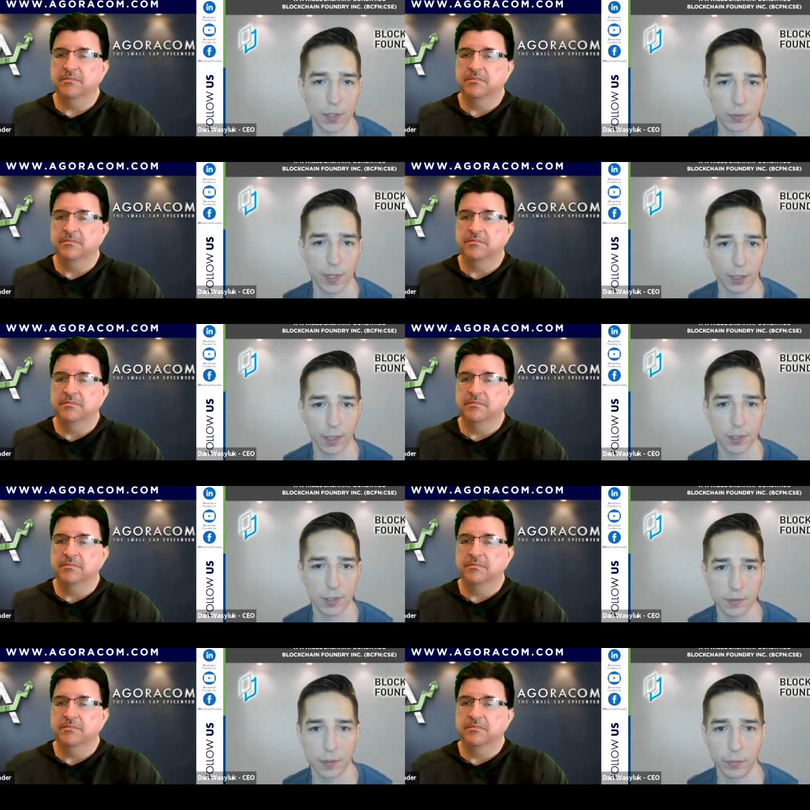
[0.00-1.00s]
Speaker 1: these
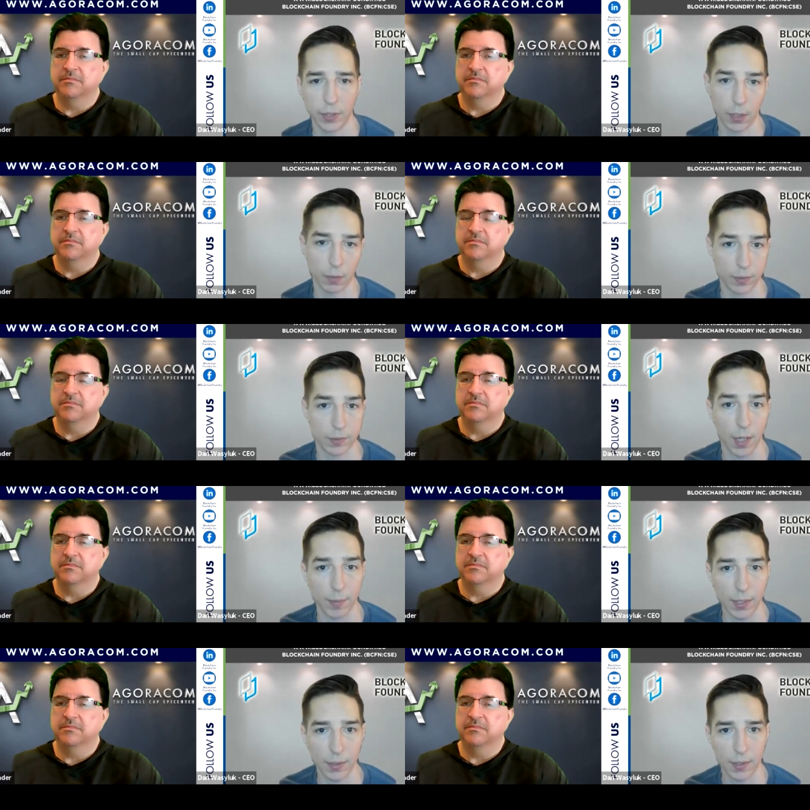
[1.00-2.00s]
regulations and we hear what's
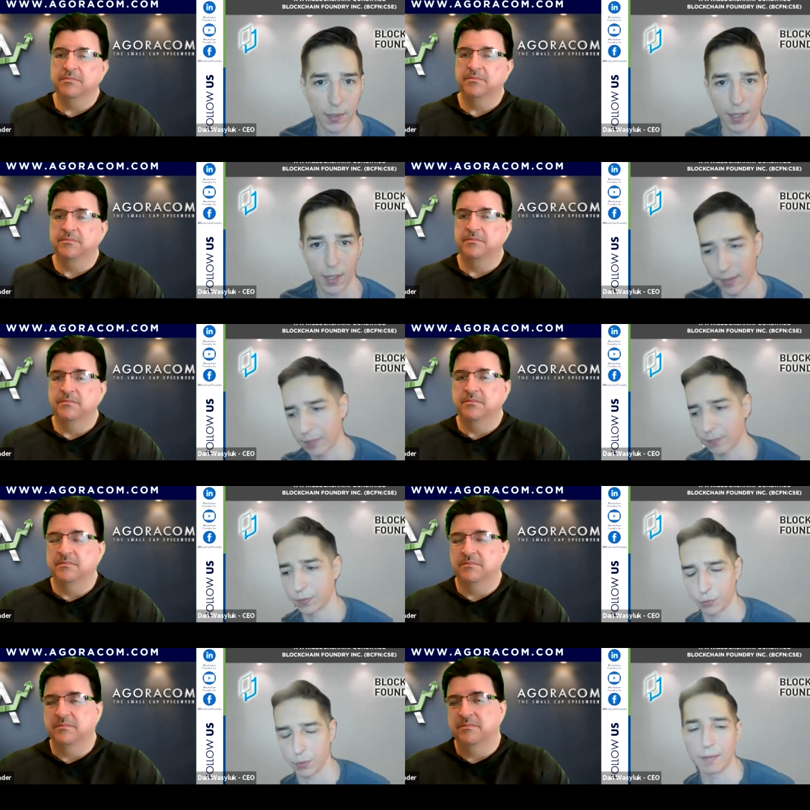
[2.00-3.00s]
coming and that's
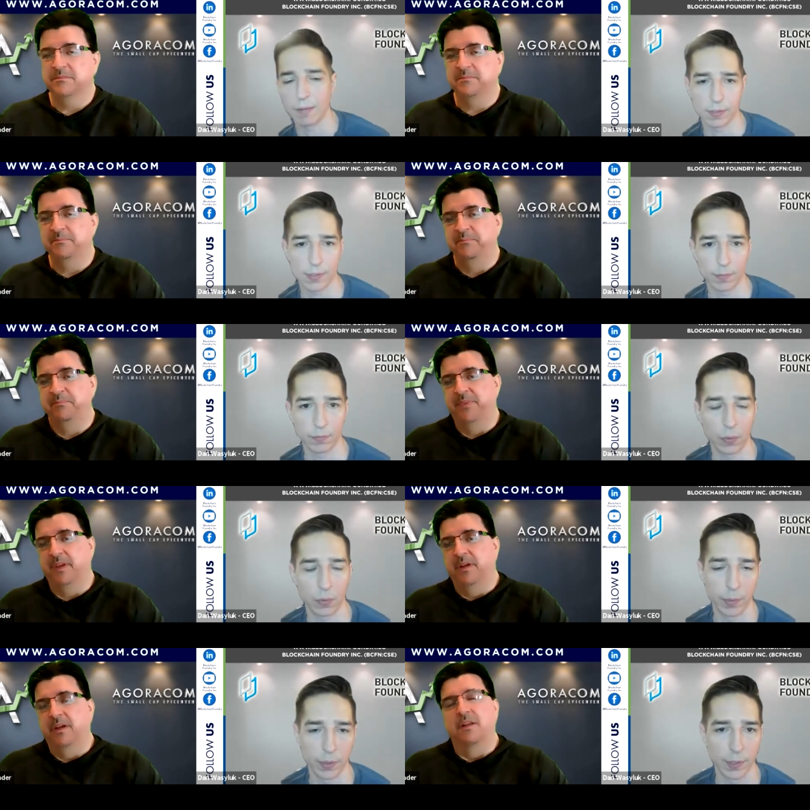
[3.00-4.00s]
what's driving some of what
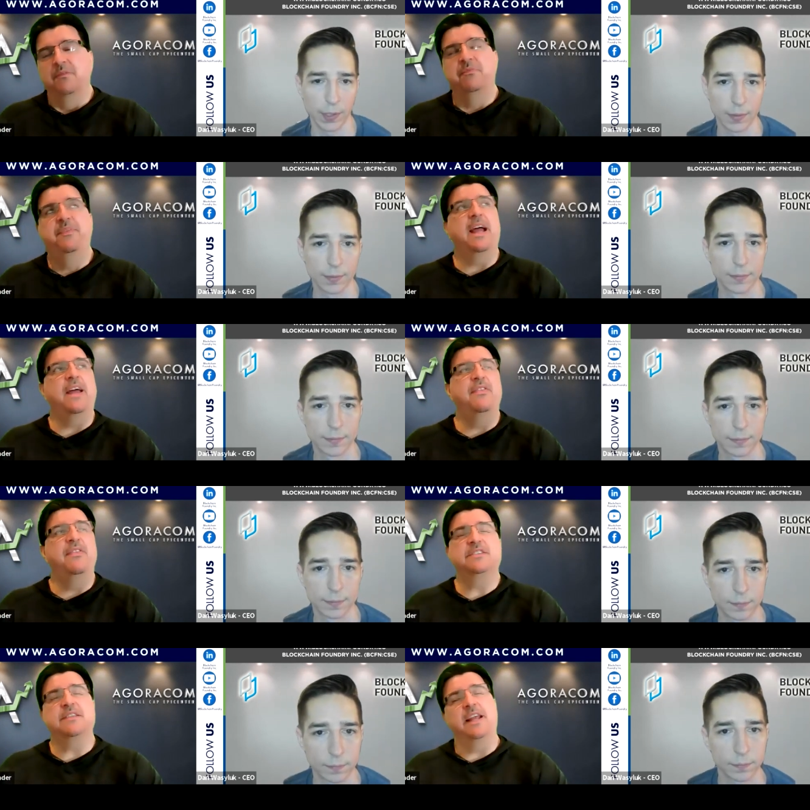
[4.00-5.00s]
we're building and
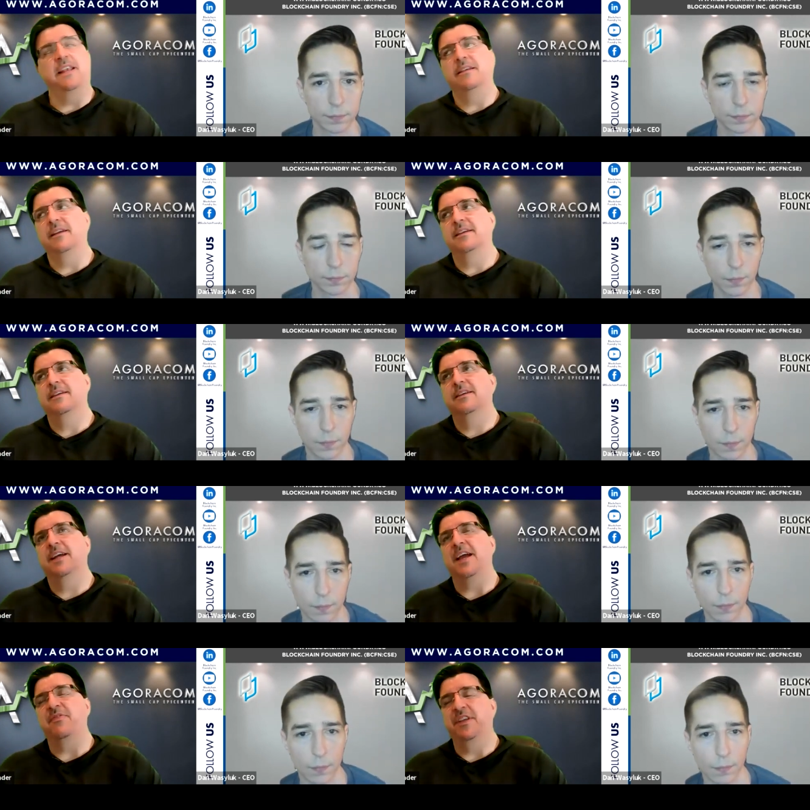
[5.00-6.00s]
this and
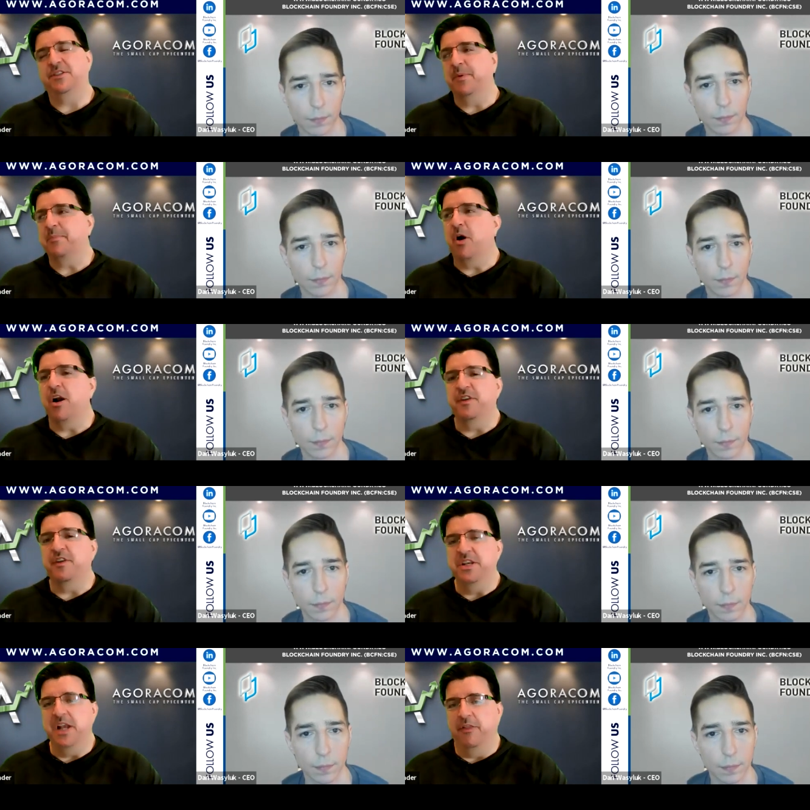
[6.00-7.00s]
Speaker 2: and this will be part of
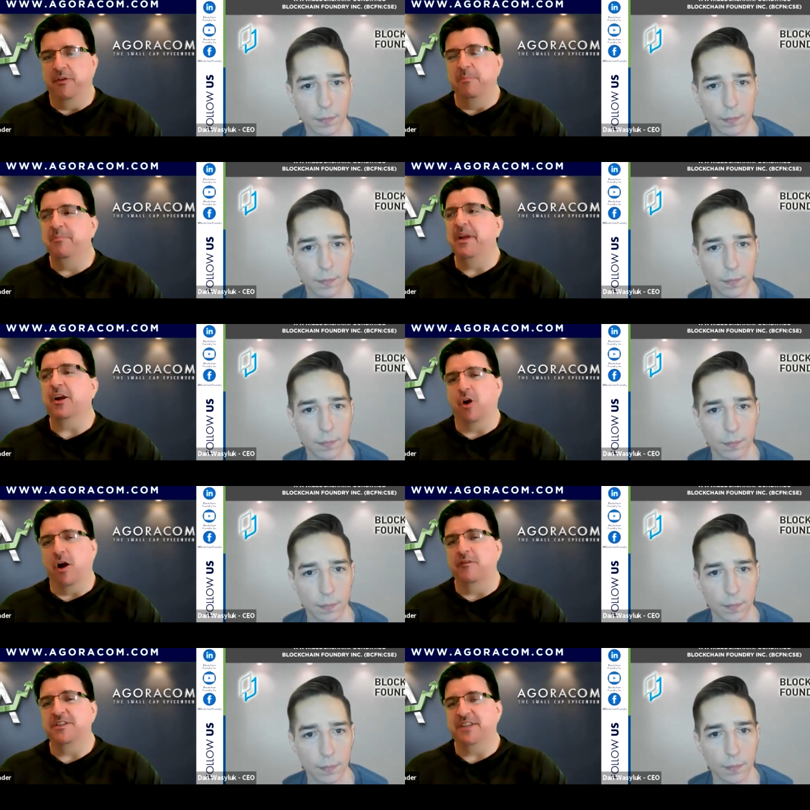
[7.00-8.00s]
another bigger
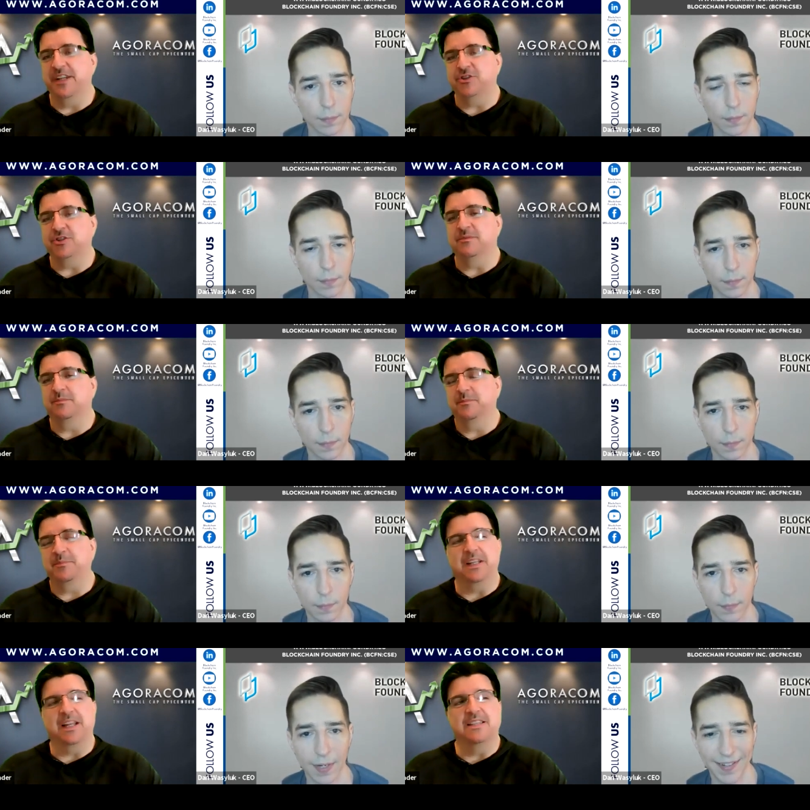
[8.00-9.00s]
conversation
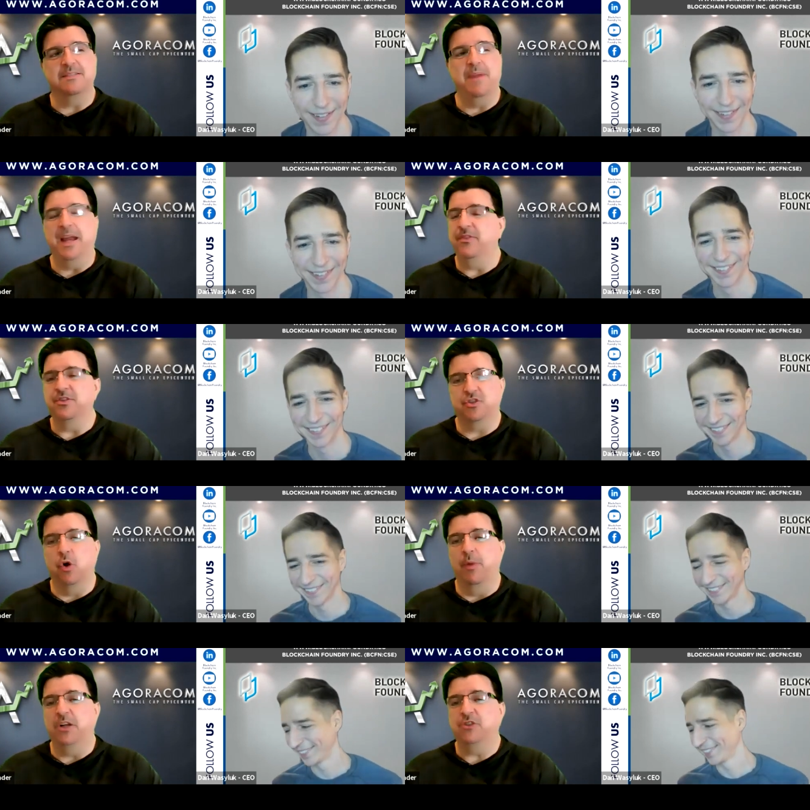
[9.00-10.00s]
because uh-huh. man, there's
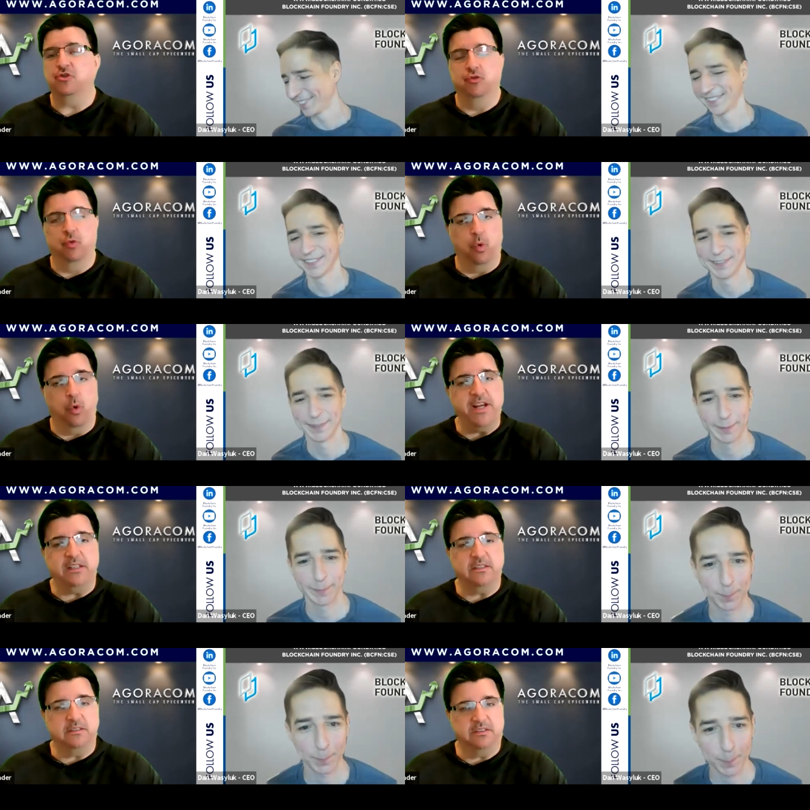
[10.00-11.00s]
so much great
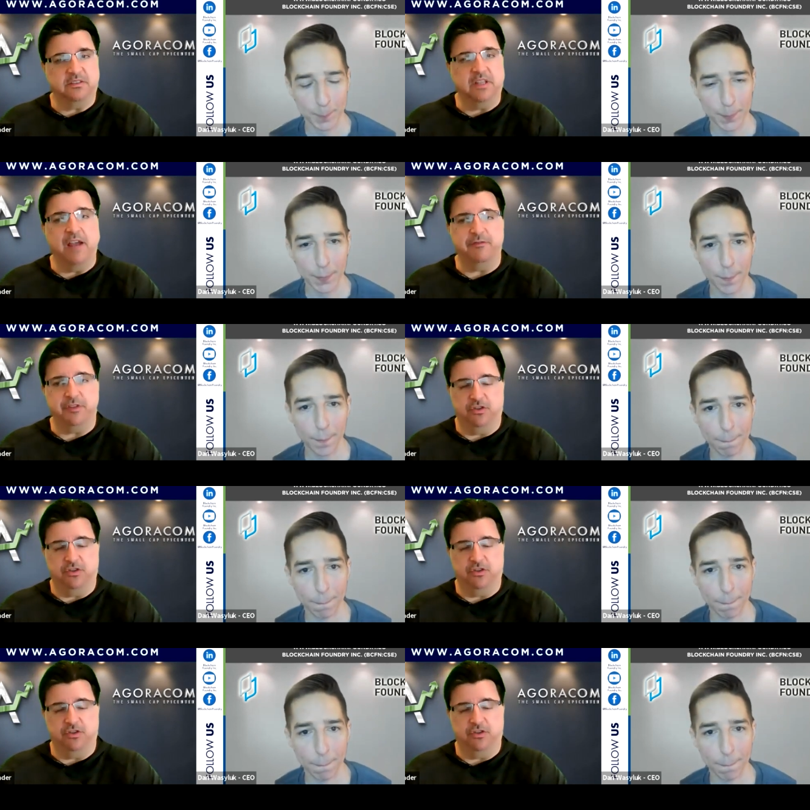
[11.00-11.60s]
stuff to